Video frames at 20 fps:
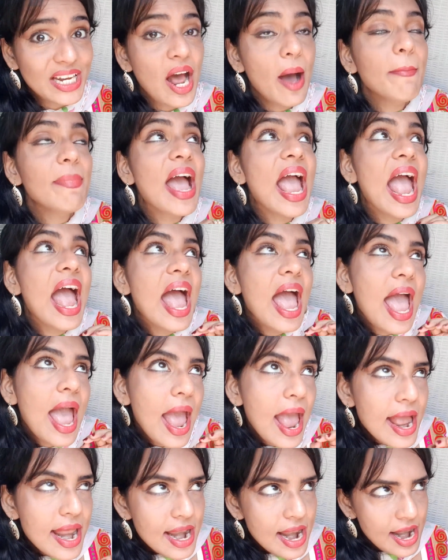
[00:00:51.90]
it up
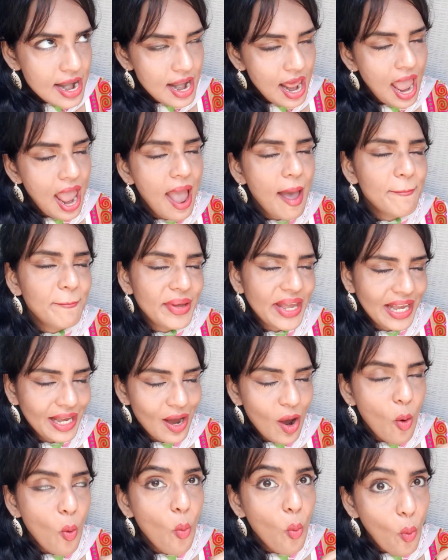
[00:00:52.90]
in an epic
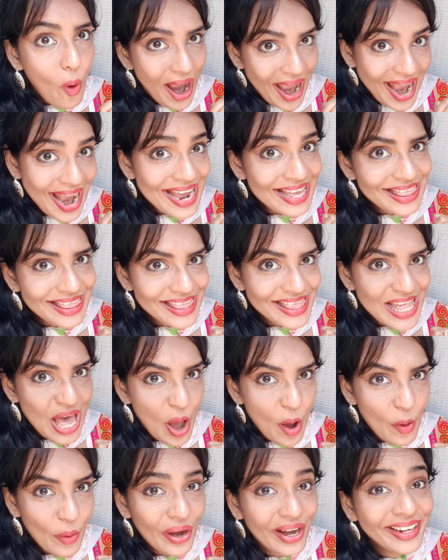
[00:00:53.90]
way.
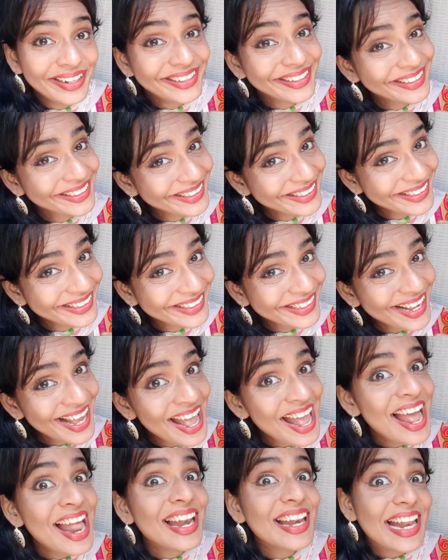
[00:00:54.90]
So,
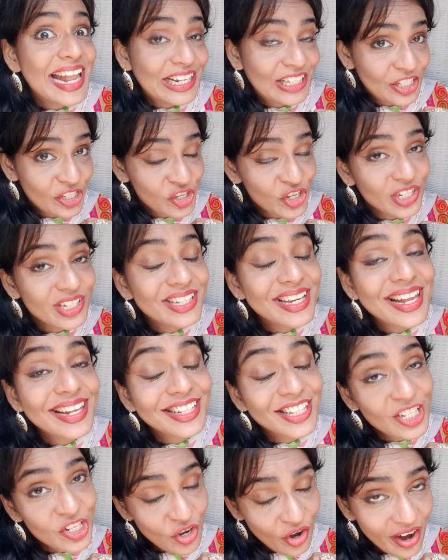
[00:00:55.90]
let's just
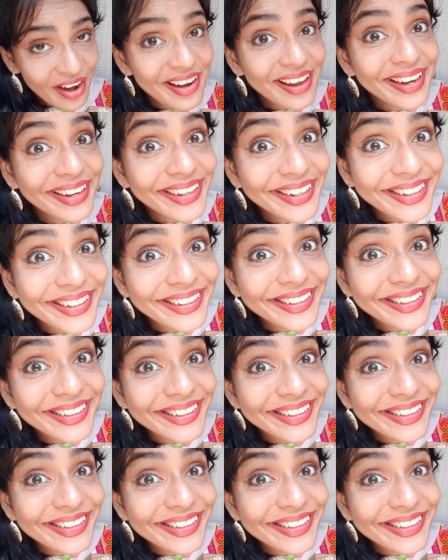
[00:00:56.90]
get started.